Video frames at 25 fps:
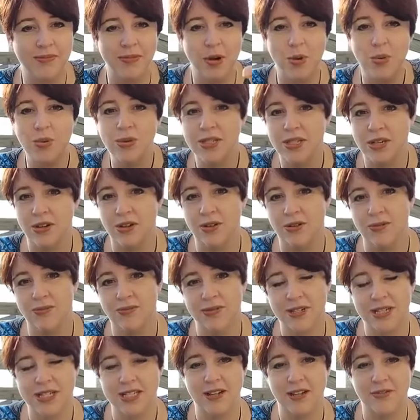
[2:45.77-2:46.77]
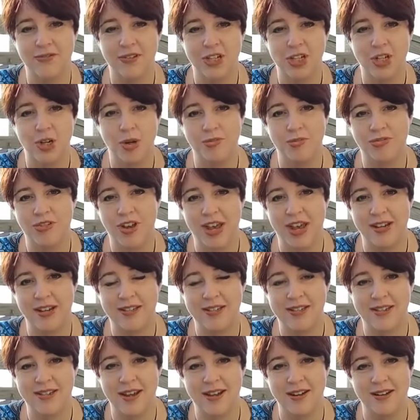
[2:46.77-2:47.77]
also receive a top fan
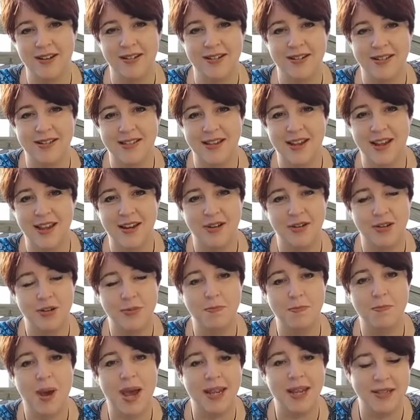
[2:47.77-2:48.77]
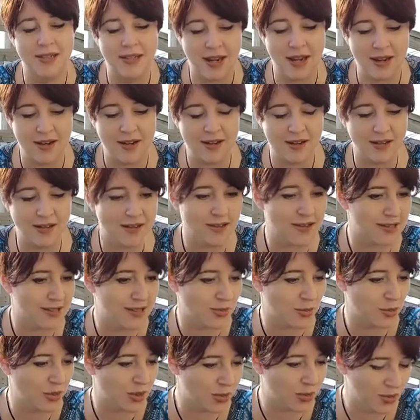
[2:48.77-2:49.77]
status and maintain it, because
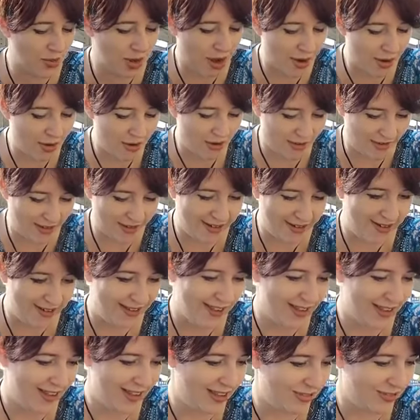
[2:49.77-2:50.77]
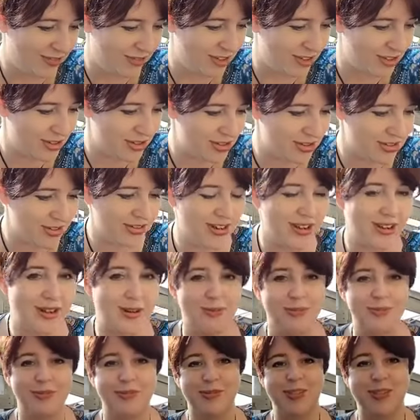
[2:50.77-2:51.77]
it will go if you
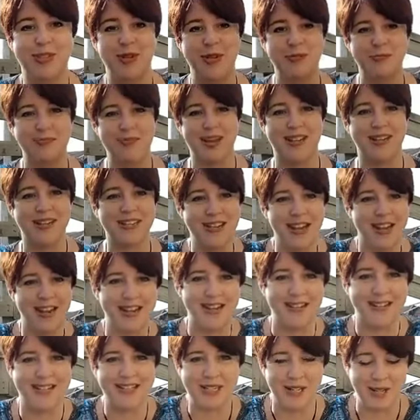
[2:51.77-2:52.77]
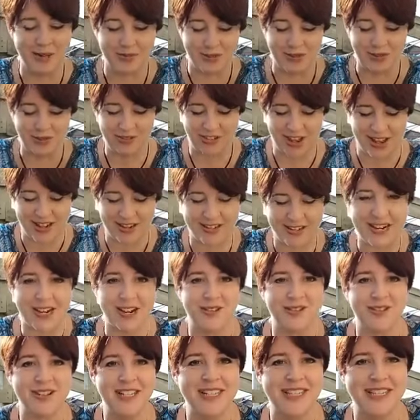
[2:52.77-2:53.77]
don't maintain it, so we've found
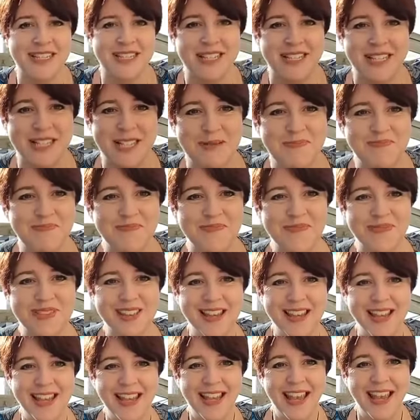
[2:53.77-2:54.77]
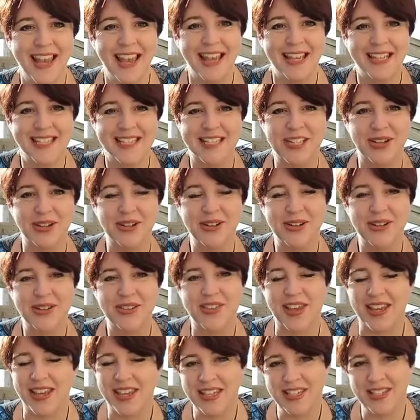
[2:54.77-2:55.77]
out recently. So
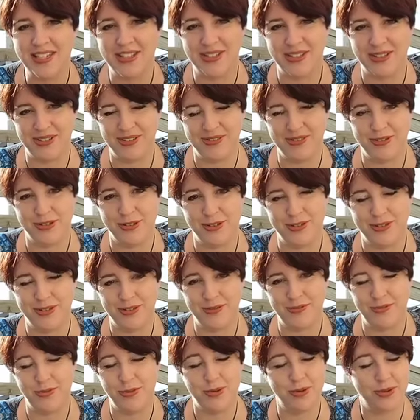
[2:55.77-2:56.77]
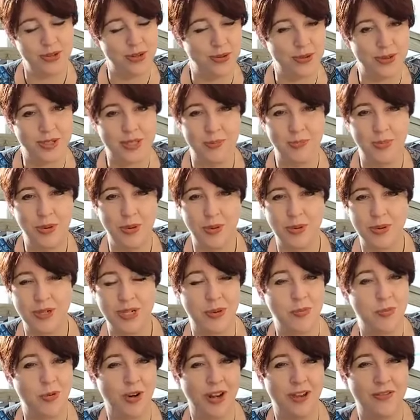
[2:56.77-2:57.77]
thank you for your support
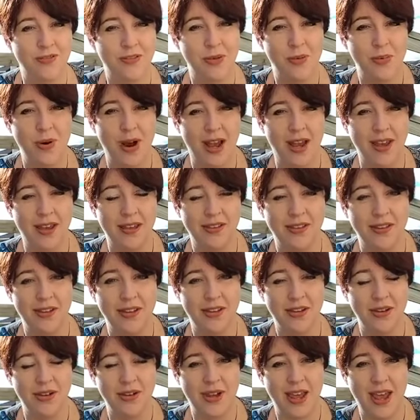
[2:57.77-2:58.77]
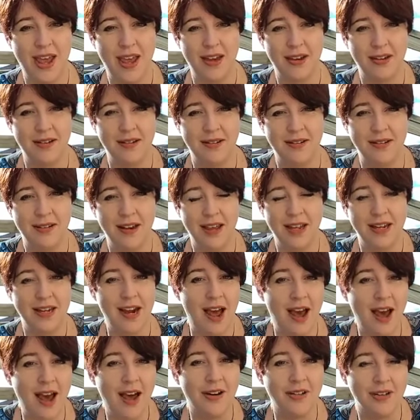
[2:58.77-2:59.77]
in whatever way that you can and
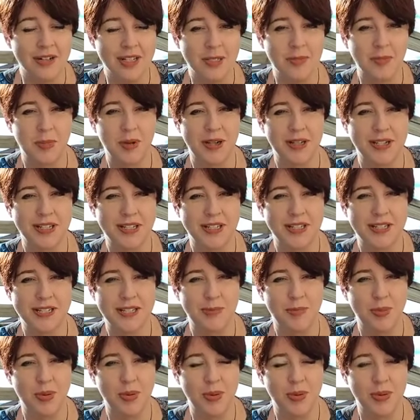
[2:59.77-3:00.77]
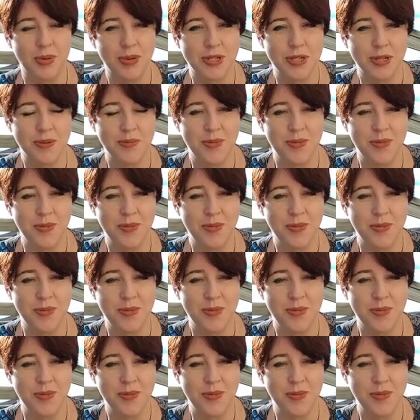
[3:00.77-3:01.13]
are inspired to support